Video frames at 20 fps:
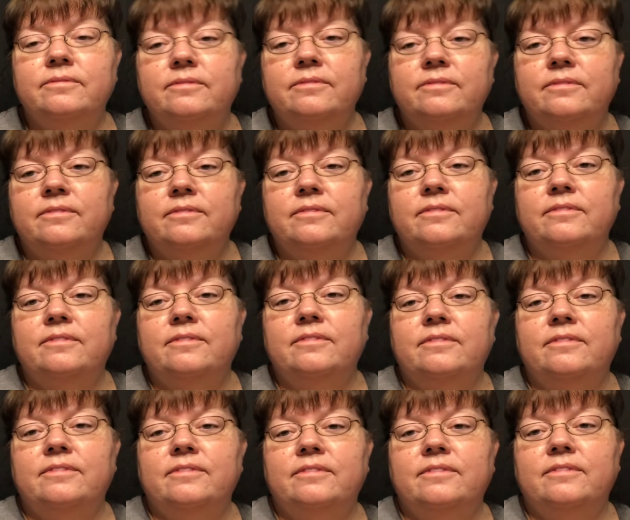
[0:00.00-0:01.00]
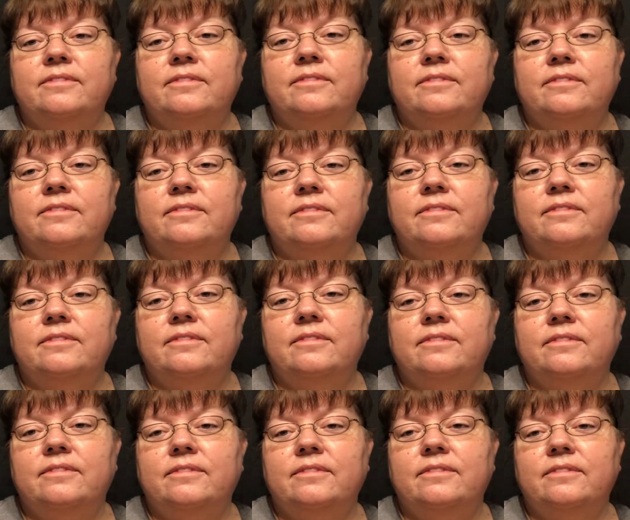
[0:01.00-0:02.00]

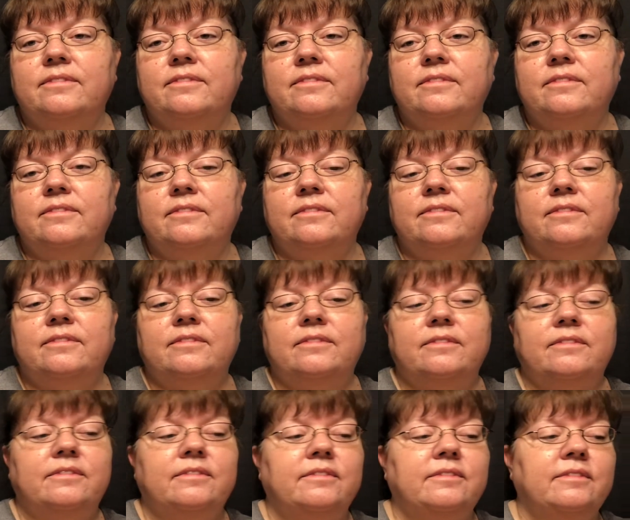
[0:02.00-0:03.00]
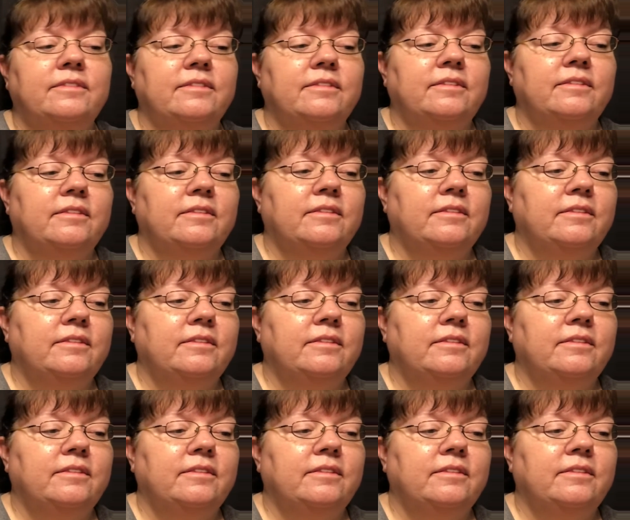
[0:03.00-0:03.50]
(not speaking)